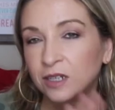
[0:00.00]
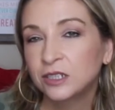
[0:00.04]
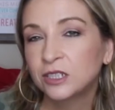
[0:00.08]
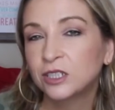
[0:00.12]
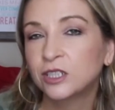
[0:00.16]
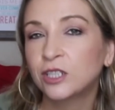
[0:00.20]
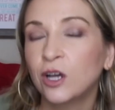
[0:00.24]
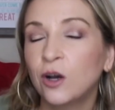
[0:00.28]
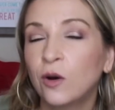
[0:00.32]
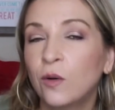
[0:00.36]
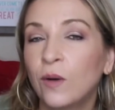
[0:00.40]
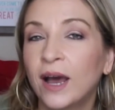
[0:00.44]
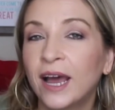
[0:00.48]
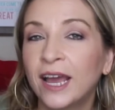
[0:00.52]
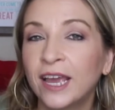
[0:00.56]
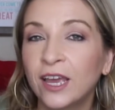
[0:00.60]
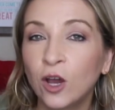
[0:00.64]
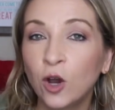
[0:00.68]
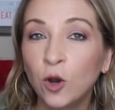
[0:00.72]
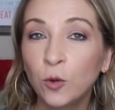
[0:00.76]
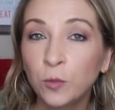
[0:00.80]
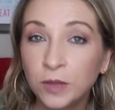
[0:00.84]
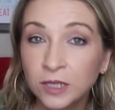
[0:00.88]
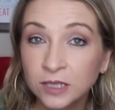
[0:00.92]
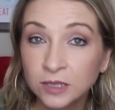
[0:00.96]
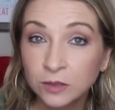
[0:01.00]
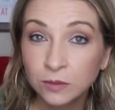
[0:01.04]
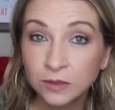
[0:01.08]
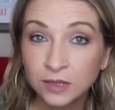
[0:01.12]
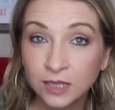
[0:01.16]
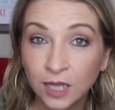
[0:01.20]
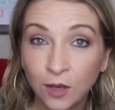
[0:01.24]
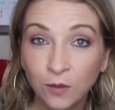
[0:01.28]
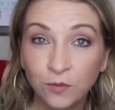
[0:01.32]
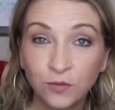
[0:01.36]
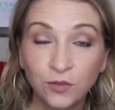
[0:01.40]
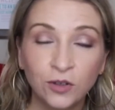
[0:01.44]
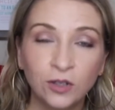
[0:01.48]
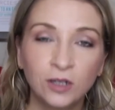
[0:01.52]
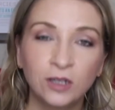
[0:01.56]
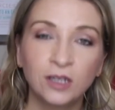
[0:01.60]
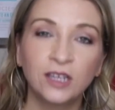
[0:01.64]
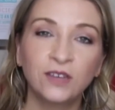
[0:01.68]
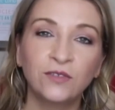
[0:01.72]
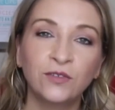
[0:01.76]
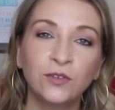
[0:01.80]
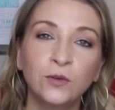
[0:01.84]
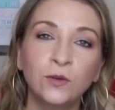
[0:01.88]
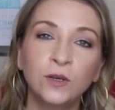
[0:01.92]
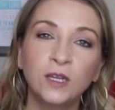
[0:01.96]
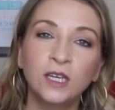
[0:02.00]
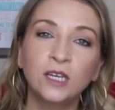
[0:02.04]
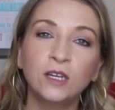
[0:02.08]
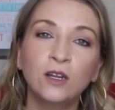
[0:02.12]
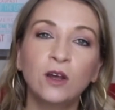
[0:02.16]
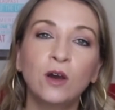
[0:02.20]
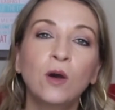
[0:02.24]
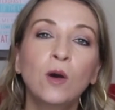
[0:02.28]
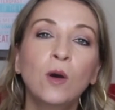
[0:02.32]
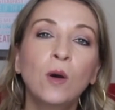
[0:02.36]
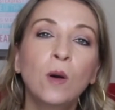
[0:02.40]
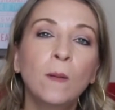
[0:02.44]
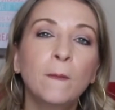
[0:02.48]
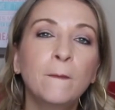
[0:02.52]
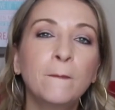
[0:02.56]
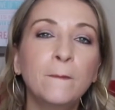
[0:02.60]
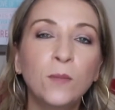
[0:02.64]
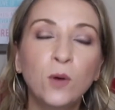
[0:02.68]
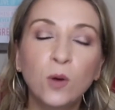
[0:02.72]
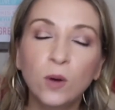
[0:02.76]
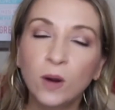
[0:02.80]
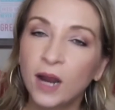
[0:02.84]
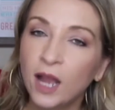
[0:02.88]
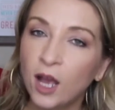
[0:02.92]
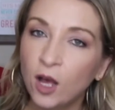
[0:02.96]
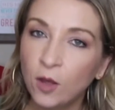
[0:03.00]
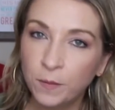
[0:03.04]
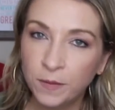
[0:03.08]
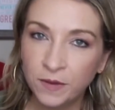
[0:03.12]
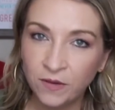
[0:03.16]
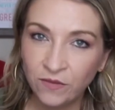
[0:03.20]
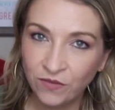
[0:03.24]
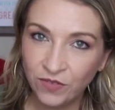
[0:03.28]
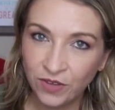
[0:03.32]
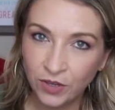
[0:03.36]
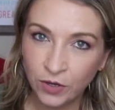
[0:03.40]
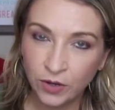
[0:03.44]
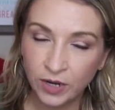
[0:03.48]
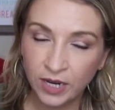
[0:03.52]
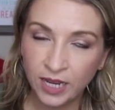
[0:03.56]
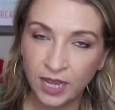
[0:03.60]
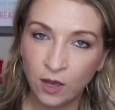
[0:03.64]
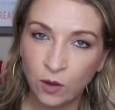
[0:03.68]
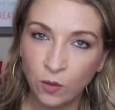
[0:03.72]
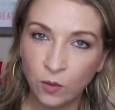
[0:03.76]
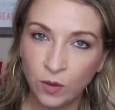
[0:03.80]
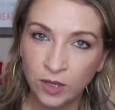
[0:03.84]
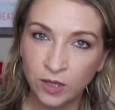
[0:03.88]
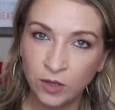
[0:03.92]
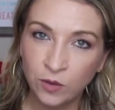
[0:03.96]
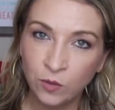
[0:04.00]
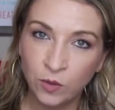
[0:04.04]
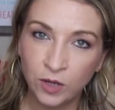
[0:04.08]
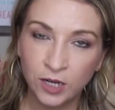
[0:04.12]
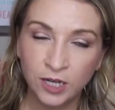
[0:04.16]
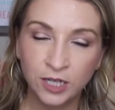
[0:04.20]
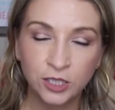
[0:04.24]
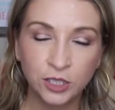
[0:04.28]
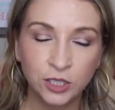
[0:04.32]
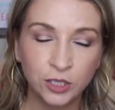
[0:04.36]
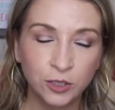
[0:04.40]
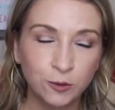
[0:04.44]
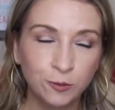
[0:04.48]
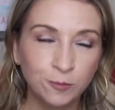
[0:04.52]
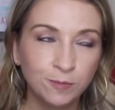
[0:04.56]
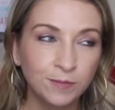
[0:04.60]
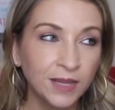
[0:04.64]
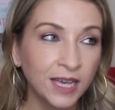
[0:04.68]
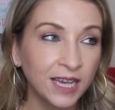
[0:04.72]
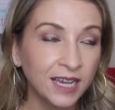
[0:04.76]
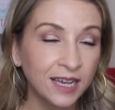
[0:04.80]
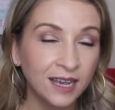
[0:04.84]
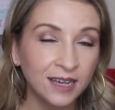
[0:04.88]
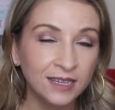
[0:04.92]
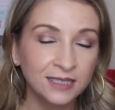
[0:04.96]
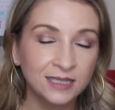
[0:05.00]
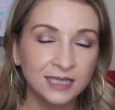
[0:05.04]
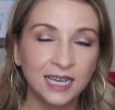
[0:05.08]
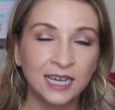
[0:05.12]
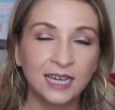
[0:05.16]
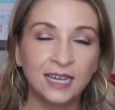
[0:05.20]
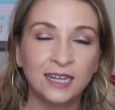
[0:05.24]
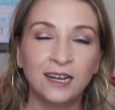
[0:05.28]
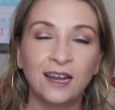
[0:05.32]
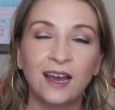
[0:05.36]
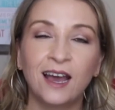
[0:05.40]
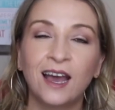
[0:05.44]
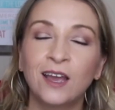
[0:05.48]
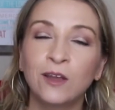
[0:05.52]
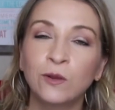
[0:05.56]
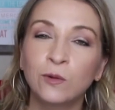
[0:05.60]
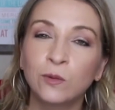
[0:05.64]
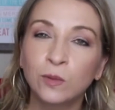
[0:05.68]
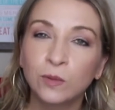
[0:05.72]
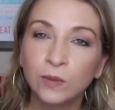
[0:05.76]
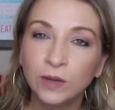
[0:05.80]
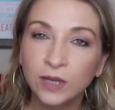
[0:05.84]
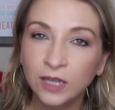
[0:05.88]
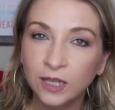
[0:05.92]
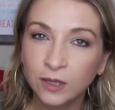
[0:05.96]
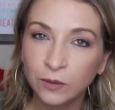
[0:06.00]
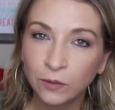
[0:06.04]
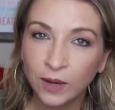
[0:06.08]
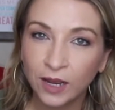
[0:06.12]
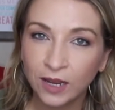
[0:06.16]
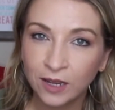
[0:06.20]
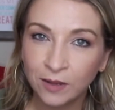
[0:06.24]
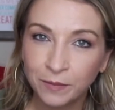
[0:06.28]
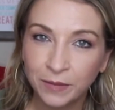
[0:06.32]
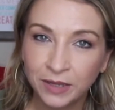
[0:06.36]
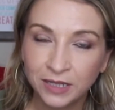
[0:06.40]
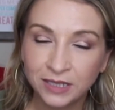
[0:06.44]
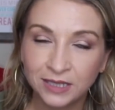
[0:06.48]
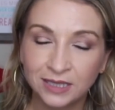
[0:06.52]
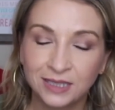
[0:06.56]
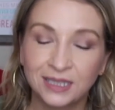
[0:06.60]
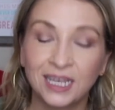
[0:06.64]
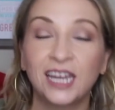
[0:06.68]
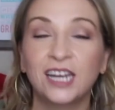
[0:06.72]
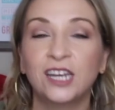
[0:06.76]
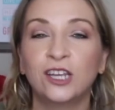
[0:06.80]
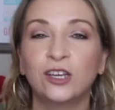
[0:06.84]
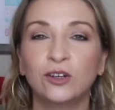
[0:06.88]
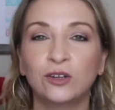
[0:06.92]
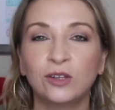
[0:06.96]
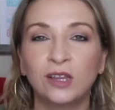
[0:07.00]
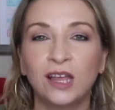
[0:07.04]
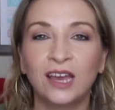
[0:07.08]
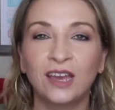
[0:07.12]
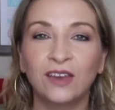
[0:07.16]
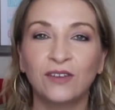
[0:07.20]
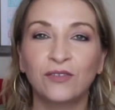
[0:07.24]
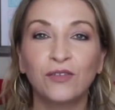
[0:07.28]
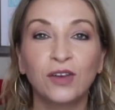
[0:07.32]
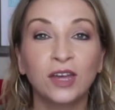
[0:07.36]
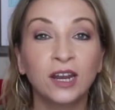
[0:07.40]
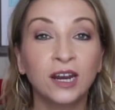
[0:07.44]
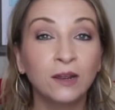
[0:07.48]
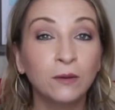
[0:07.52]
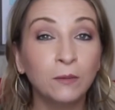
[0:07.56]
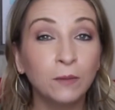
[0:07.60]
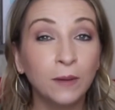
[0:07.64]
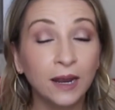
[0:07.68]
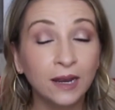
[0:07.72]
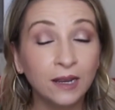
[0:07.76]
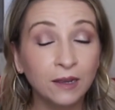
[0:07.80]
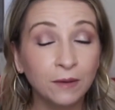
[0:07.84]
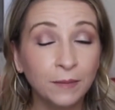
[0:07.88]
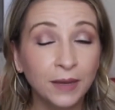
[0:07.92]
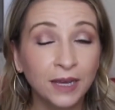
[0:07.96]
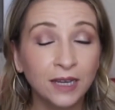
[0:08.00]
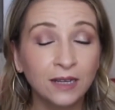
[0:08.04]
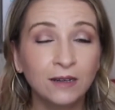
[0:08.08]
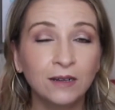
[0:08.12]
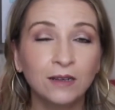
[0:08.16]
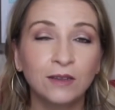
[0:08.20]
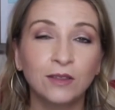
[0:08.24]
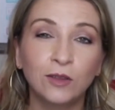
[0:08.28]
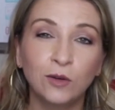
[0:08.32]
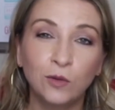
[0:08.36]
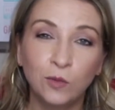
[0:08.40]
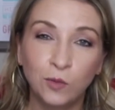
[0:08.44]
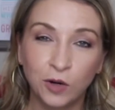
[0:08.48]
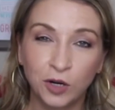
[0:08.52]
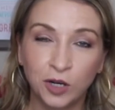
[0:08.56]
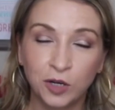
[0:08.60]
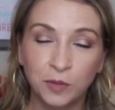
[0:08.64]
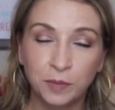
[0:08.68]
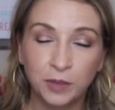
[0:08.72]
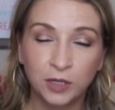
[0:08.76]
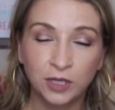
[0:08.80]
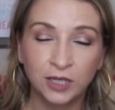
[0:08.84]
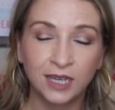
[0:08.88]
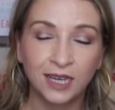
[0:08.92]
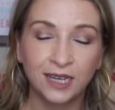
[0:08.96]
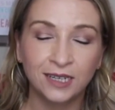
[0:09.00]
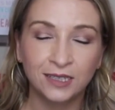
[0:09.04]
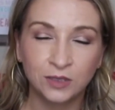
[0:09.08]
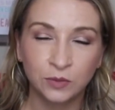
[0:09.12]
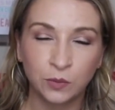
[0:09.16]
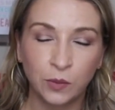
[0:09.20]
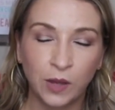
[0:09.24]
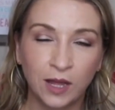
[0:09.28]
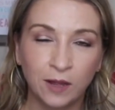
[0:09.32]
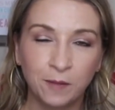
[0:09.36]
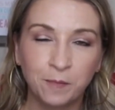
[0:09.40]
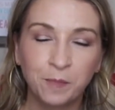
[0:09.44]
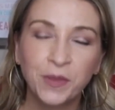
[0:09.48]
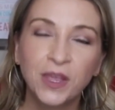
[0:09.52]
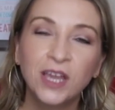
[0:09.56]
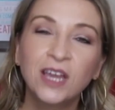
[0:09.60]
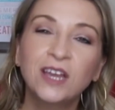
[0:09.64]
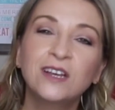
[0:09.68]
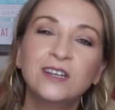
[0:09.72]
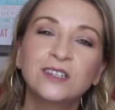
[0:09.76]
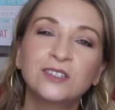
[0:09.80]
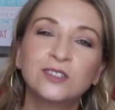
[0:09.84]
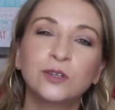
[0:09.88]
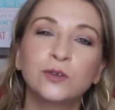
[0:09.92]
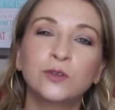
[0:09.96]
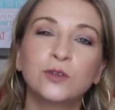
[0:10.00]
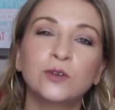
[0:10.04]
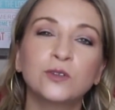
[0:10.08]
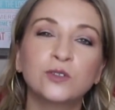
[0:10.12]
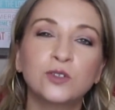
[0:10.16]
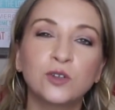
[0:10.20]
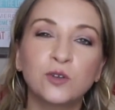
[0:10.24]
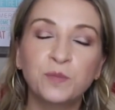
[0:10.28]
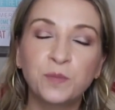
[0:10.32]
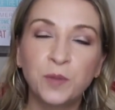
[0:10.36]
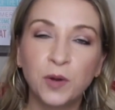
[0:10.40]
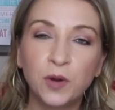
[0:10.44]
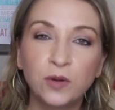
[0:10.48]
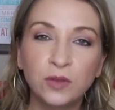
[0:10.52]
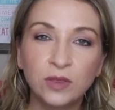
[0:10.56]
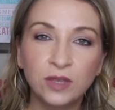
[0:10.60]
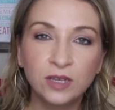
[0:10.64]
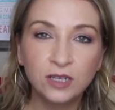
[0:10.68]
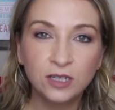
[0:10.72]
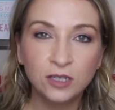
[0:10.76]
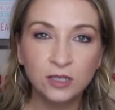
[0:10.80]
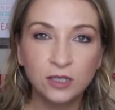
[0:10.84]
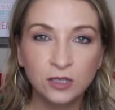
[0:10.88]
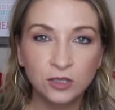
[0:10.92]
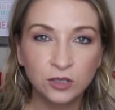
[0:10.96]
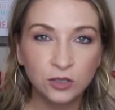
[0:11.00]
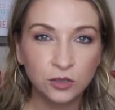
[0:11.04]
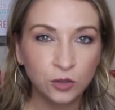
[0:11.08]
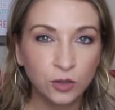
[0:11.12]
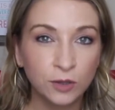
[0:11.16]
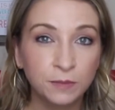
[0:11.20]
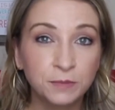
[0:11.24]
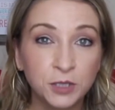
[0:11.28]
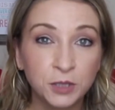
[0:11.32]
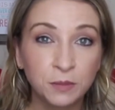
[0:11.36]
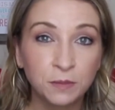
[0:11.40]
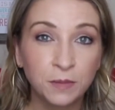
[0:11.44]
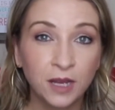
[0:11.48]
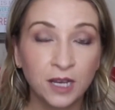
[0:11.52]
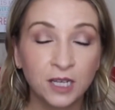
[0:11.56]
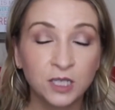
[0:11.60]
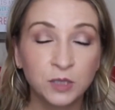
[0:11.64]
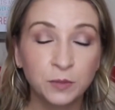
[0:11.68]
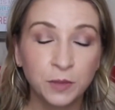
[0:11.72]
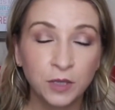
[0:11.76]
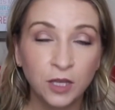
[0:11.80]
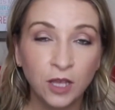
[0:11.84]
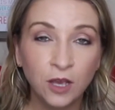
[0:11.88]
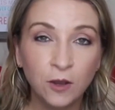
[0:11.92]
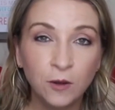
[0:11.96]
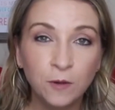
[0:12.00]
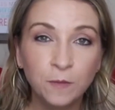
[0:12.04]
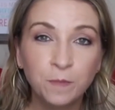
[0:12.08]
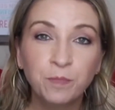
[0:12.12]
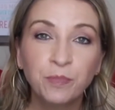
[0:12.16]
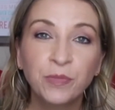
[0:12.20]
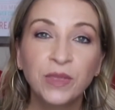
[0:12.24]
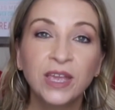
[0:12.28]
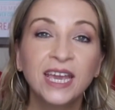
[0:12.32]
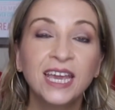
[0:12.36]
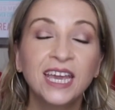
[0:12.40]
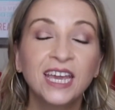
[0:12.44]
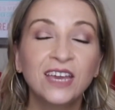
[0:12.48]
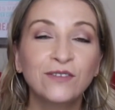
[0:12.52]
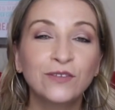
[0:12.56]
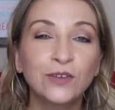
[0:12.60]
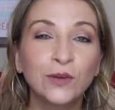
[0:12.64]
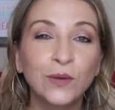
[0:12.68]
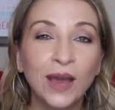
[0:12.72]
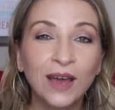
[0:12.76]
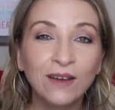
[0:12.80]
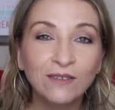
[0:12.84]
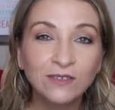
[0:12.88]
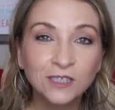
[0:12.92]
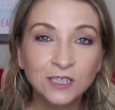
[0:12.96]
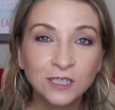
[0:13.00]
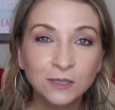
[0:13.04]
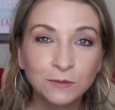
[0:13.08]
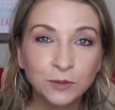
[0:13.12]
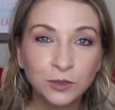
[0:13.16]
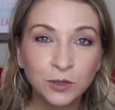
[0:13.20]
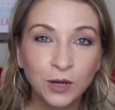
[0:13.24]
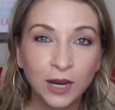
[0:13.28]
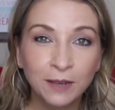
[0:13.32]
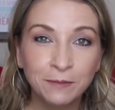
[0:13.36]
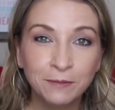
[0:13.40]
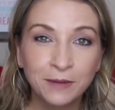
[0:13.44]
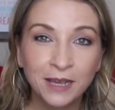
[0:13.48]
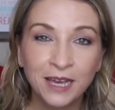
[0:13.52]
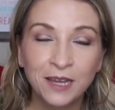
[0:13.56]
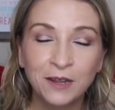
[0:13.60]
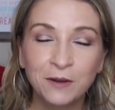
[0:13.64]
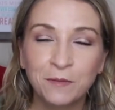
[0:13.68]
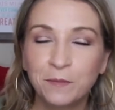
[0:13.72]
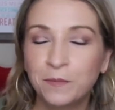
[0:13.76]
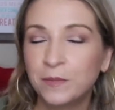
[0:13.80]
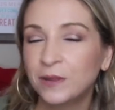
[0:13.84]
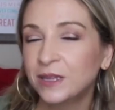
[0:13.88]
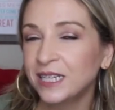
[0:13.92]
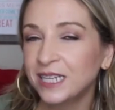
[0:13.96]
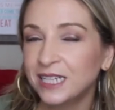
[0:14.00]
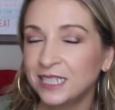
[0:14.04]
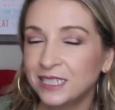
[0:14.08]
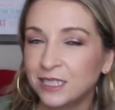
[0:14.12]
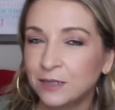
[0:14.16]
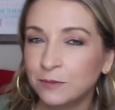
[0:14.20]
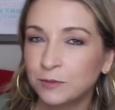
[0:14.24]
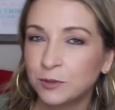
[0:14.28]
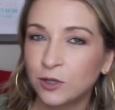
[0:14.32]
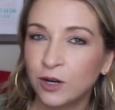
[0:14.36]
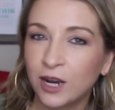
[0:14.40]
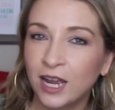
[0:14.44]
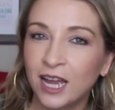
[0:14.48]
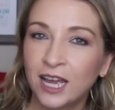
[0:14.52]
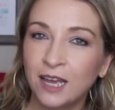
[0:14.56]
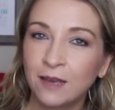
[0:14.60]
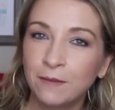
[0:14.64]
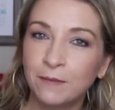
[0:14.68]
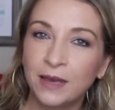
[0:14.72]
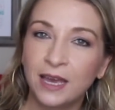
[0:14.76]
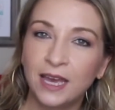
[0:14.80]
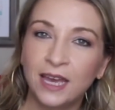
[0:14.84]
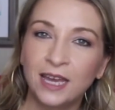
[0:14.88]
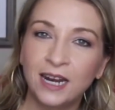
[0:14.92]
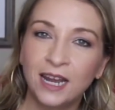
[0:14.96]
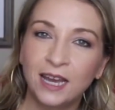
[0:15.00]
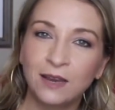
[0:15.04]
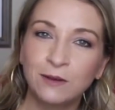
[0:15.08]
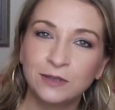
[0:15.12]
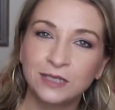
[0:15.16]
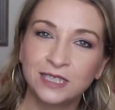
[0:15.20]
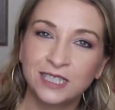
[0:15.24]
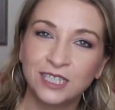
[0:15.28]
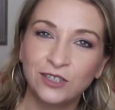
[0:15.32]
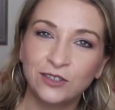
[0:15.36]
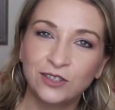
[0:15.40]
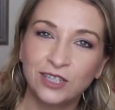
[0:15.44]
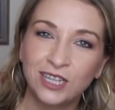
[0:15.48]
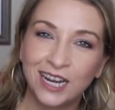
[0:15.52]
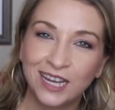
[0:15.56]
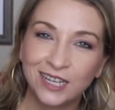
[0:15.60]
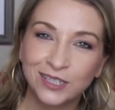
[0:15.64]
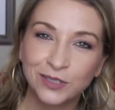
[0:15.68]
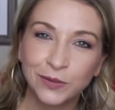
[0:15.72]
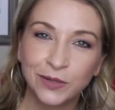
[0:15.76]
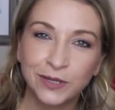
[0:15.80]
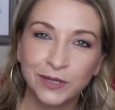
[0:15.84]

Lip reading: So I hope this was helpful. If you need more help in figuring out what you want to do, like I said, I really recommend Designing Your Life, and I recommend the workbook as well. So those are both in the description box below. If you haven't subscribed yet, please subscribe, and I will see you in the next